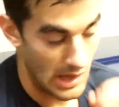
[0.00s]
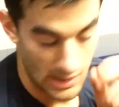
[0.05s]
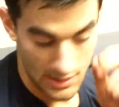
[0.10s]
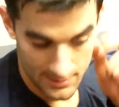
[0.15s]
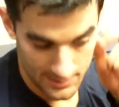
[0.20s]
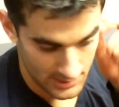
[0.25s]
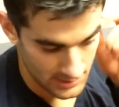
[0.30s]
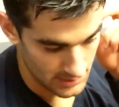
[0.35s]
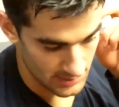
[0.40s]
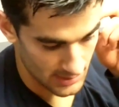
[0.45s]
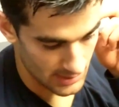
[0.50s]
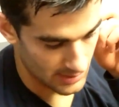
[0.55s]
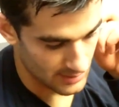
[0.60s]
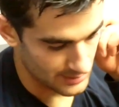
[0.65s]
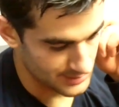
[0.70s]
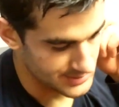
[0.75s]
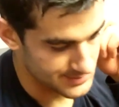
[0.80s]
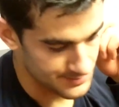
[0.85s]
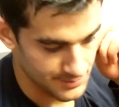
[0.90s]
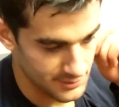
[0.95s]
I mean,
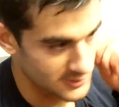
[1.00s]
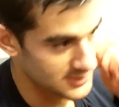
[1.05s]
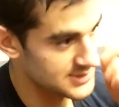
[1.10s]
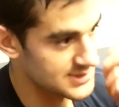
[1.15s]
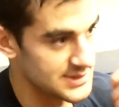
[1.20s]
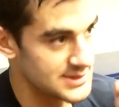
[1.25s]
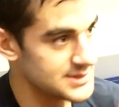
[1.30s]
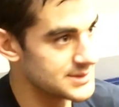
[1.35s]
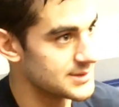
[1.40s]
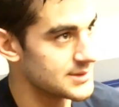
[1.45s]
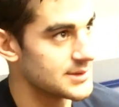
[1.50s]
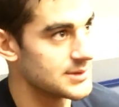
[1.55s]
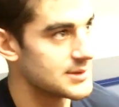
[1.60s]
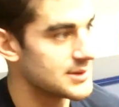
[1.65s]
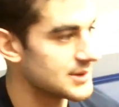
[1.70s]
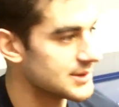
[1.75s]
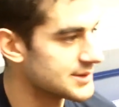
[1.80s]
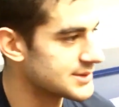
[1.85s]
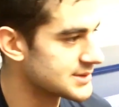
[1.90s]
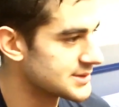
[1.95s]
no, it's preseason.
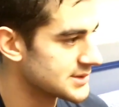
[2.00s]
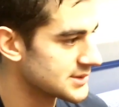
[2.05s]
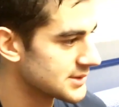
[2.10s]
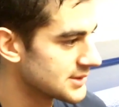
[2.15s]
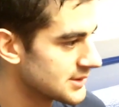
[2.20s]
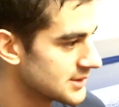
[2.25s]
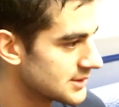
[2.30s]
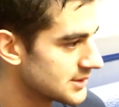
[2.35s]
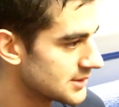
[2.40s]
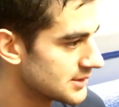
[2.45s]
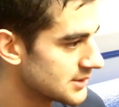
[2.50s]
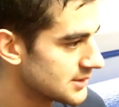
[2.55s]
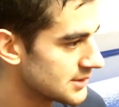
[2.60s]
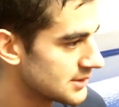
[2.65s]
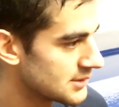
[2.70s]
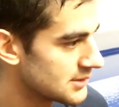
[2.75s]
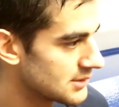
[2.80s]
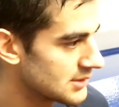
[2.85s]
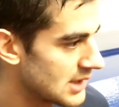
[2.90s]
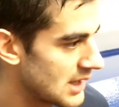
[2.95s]
Yeah. It's,
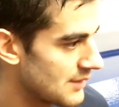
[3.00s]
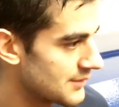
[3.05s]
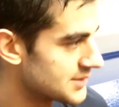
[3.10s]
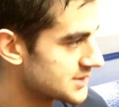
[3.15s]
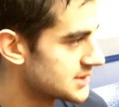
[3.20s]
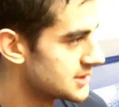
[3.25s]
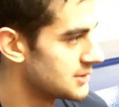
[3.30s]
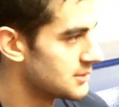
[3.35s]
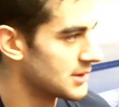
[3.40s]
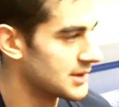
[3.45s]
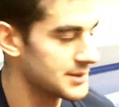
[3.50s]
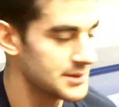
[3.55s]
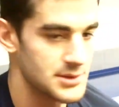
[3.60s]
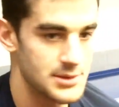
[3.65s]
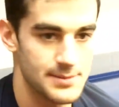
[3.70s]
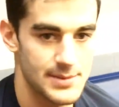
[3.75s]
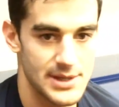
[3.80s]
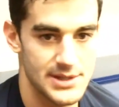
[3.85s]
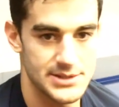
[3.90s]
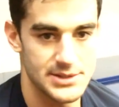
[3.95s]
obviously, you want to
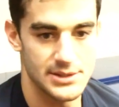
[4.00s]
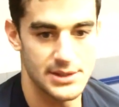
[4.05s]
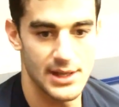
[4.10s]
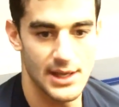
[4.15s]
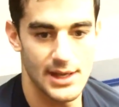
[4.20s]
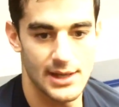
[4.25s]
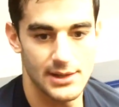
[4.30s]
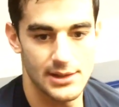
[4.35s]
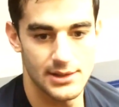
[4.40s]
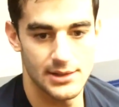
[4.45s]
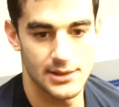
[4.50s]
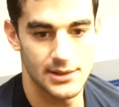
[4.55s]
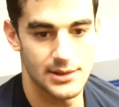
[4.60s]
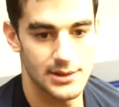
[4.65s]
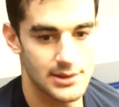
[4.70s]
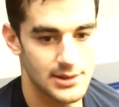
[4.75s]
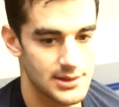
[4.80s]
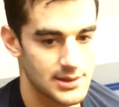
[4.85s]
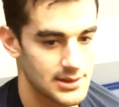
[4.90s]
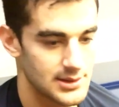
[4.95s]
do the best you can. And at the
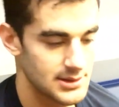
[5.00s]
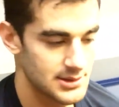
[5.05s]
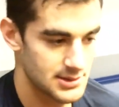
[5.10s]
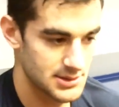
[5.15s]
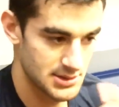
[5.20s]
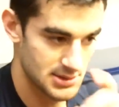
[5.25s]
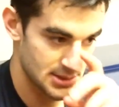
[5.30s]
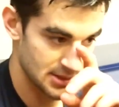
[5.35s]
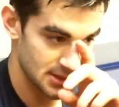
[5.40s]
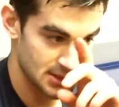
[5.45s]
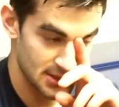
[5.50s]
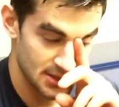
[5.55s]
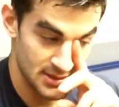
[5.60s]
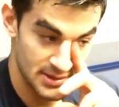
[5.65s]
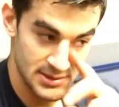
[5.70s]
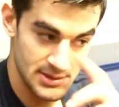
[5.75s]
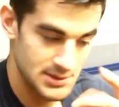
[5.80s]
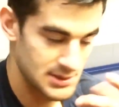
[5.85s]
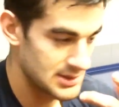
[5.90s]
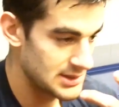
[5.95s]

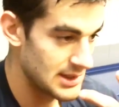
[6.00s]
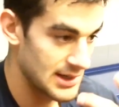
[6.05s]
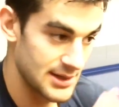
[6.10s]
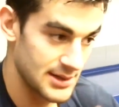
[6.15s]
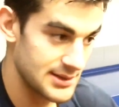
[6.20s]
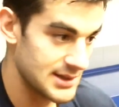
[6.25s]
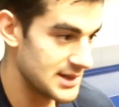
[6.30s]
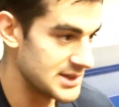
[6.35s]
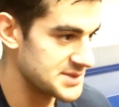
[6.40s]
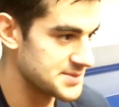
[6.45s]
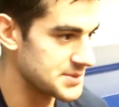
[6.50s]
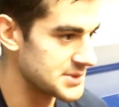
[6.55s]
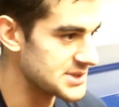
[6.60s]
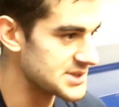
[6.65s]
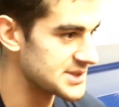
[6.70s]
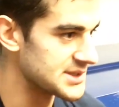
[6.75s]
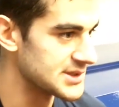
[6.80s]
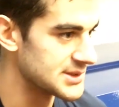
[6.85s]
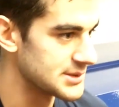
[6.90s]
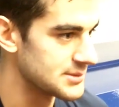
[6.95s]
end of the day, it's
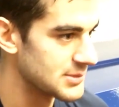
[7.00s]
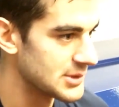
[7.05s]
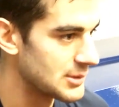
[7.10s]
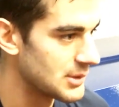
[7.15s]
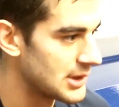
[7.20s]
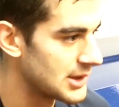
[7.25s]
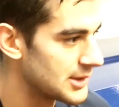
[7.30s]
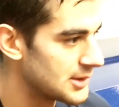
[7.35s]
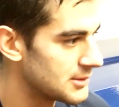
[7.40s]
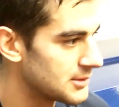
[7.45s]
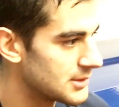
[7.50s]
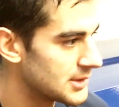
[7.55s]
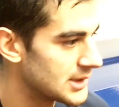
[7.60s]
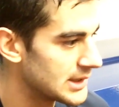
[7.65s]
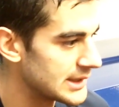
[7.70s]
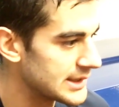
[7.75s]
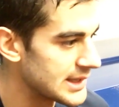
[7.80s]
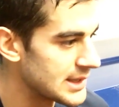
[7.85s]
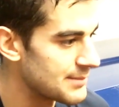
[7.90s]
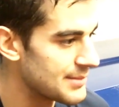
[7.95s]
preseason. We want
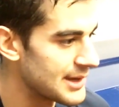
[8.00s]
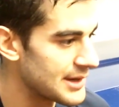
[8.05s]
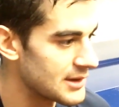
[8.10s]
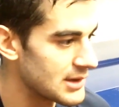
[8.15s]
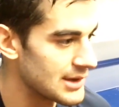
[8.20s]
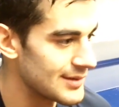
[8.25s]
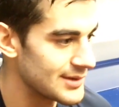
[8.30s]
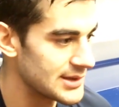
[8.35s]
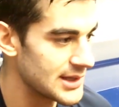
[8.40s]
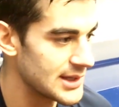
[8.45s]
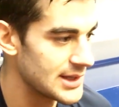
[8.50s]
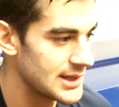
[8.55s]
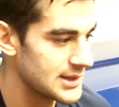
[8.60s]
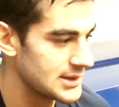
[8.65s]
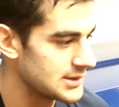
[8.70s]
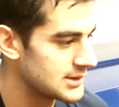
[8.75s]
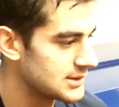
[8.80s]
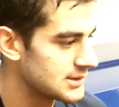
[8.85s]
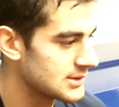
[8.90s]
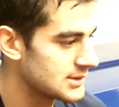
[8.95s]
to get better every
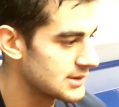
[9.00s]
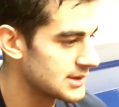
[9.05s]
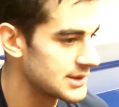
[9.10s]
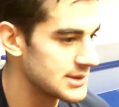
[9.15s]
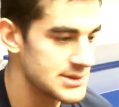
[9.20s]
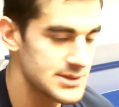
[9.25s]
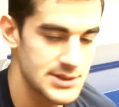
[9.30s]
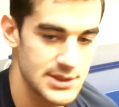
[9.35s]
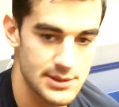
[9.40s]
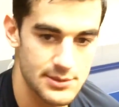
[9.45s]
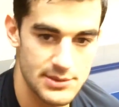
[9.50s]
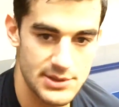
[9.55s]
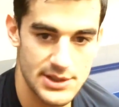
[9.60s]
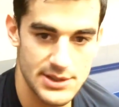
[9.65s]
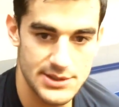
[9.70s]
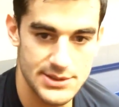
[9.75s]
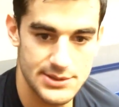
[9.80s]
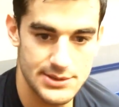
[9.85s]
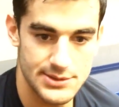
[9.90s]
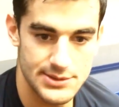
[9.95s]
day. And like you said, we
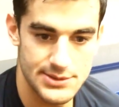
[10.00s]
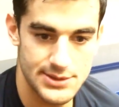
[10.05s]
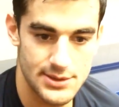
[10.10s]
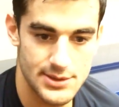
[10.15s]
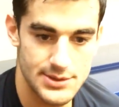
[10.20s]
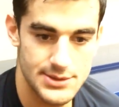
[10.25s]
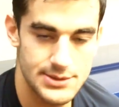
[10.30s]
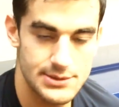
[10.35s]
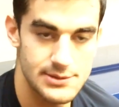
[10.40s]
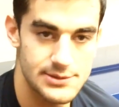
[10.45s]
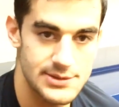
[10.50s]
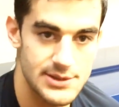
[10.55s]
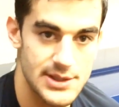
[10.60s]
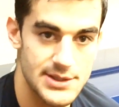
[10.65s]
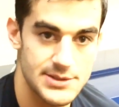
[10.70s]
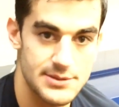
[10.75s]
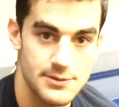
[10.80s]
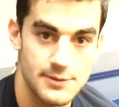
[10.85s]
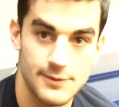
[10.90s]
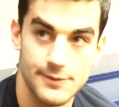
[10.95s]
had a slow start, so there's
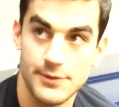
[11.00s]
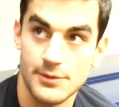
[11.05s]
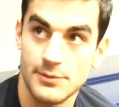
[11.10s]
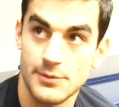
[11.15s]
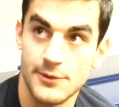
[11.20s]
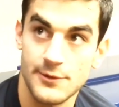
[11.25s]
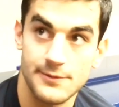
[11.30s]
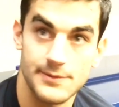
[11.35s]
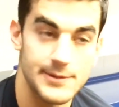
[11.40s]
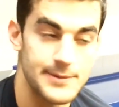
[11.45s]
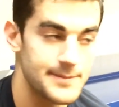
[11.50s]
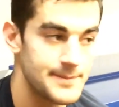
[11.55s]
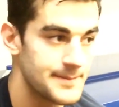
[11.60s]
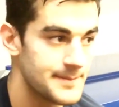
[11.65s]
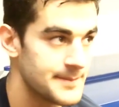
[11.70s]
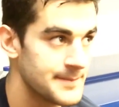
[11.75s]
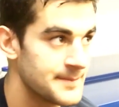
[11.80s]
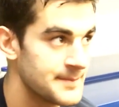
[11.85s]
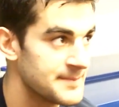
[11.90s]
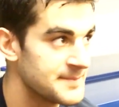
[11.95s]
lots of room for
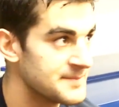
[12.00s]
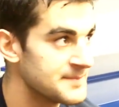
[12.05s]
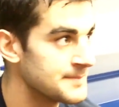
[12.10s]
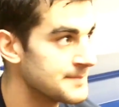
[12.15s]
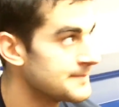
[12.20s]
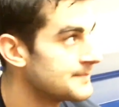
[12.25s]
improvement.